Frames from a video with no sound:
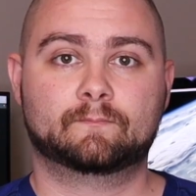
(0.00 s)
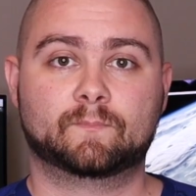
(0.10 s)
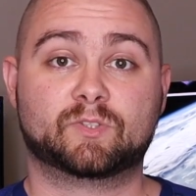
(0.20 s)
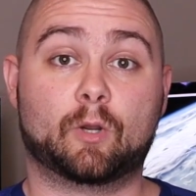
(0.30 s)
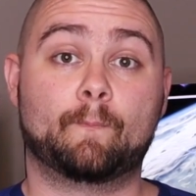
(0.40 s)

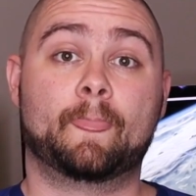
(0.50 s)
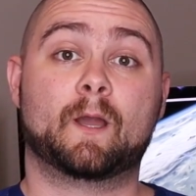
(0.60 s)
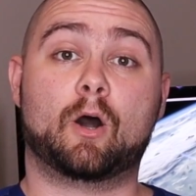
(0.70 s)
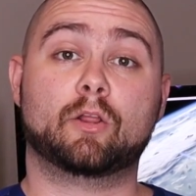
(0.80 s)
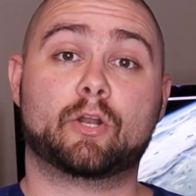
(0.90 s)
So
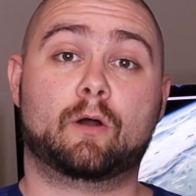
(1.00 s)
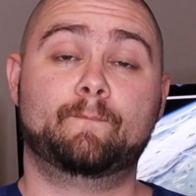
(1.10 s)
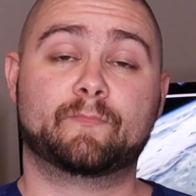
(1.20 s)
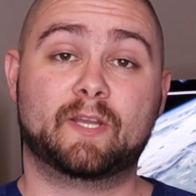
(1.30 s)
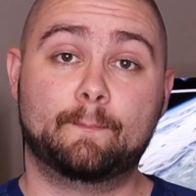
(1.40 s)
all in
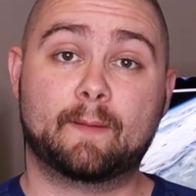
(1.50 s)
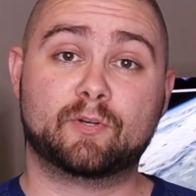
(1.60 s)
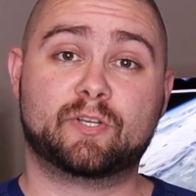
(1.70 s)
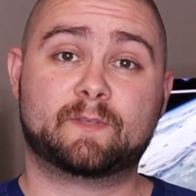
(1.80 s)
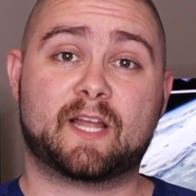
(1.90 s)
all,
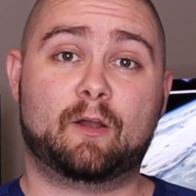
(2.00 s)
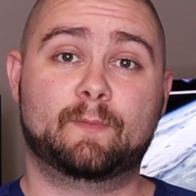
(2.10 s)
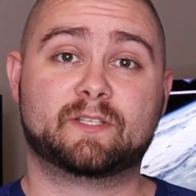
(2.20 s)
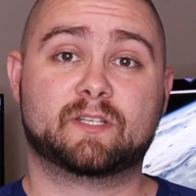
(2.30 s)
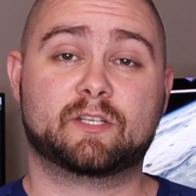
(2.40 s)
membership style
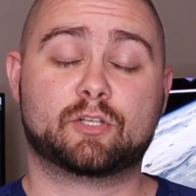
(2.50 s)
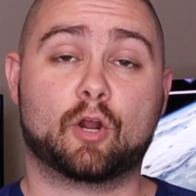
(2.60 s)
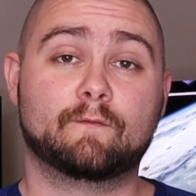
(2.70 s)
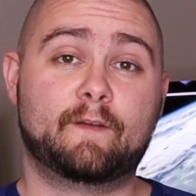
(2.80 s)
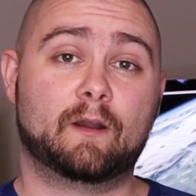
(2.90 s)
businesses
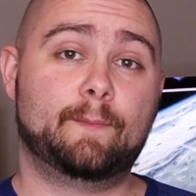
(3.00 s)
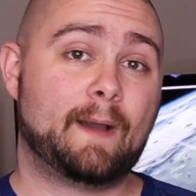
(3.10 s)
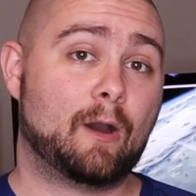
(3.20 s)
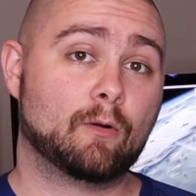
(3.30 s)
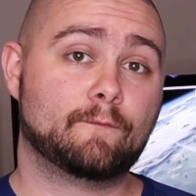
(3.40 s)
are very
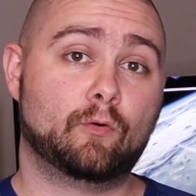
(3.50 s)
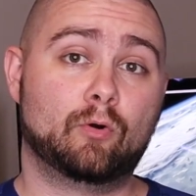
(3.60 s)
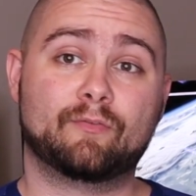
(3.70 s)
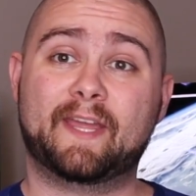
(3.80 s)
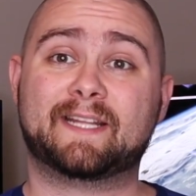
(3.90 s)

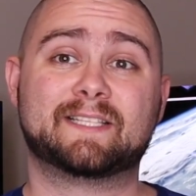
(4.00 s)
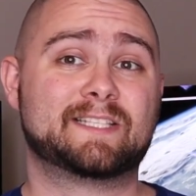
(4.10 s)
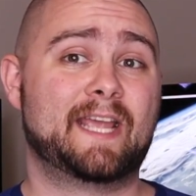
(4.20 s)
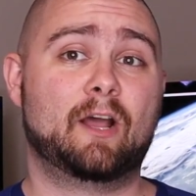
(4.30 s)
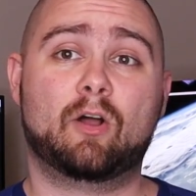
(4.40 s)
powerful. They can
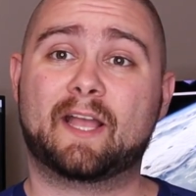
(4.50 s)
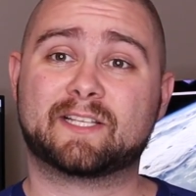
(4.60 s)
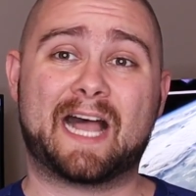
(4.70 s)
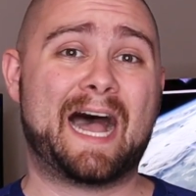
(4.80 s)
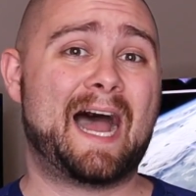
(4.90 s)
scale as
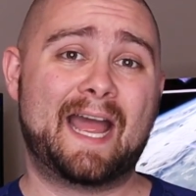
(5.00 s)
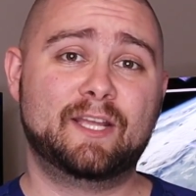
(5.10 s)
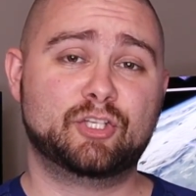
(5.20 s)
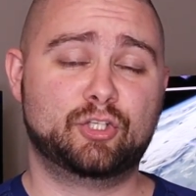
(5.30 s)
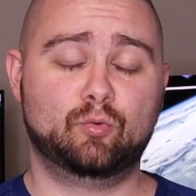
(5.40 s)
high
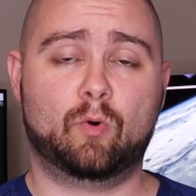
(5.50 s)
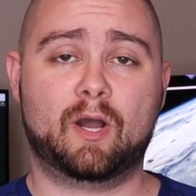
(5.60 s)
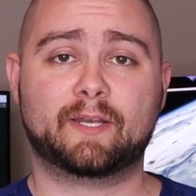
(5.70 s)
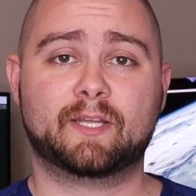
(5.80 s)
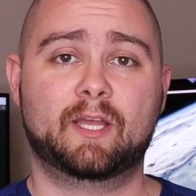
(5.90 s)
as you
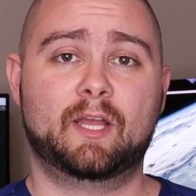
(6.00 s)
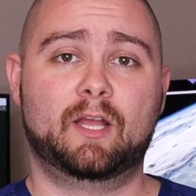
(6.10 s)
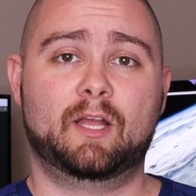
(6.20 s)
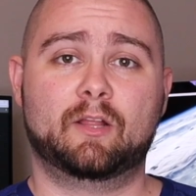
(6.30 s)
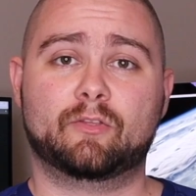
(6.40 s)
want.
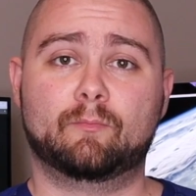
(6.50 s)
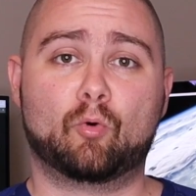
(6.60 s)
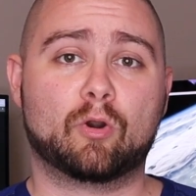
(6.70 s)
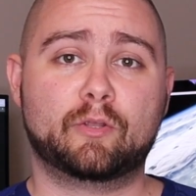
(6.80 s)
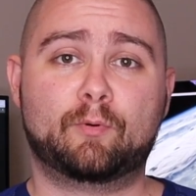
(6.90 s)
The
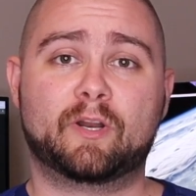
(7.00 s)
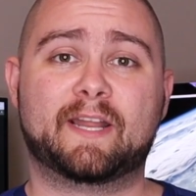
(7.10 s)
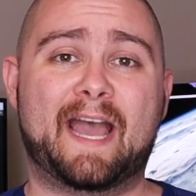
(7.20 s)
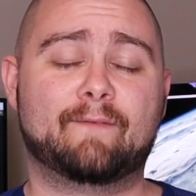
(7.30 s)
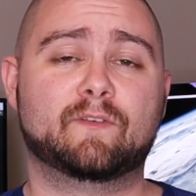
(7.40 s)
more you put
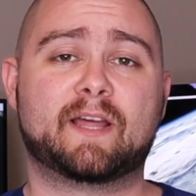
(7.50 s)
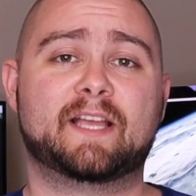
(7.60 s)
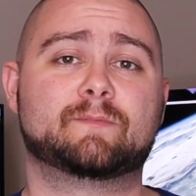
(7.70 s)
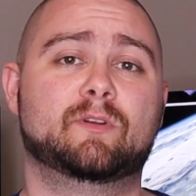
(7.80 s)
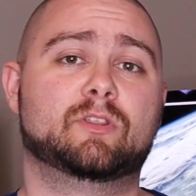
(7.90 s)
into
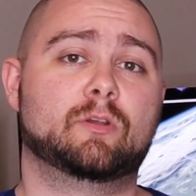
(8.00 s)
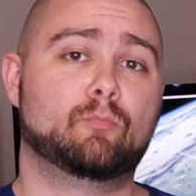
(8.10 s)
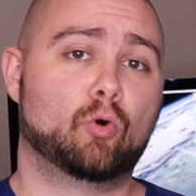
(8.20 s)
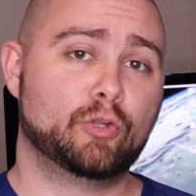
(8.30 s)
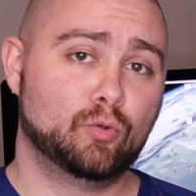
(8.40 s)
advertisement, the
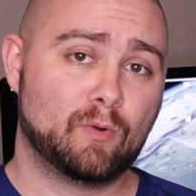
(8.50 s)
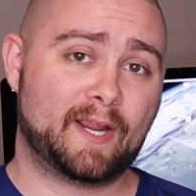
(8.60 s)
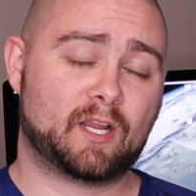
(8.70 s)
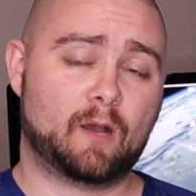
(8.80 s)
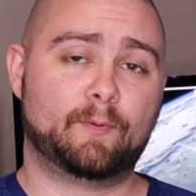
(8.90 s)
more you
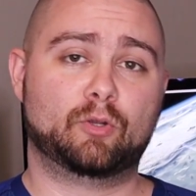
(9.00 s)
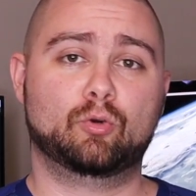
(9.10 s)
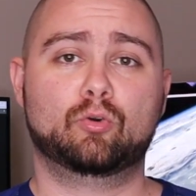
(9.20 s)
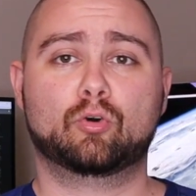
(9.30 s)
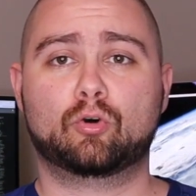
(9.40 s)
rank up in
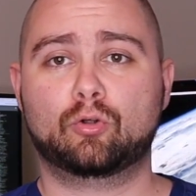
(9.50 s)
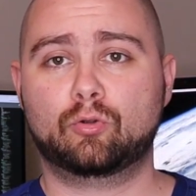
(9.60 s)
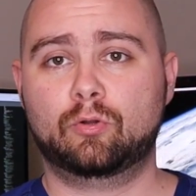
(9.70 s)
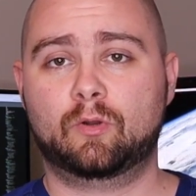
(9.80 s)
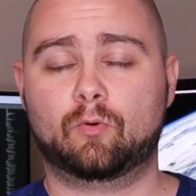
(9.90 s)

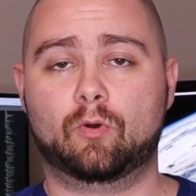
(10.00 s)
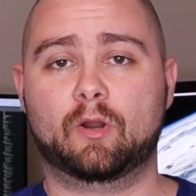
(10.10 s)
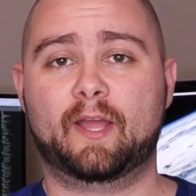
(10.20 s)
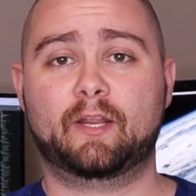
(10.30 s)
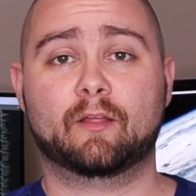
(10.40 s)
Google or
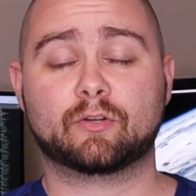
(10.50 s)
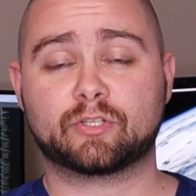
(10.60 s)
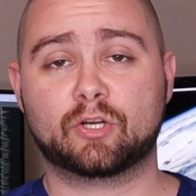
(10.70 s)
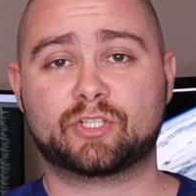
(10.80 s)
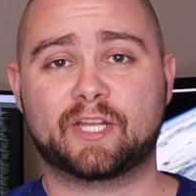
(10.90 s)
any other
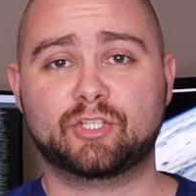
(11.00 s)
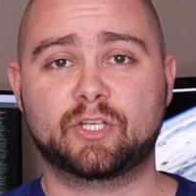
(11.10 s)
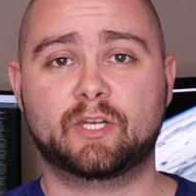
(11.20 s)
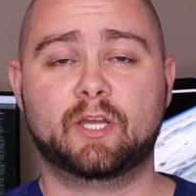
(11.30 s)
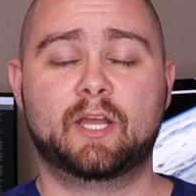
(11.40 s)
search
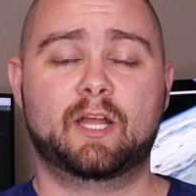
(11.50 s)
engine,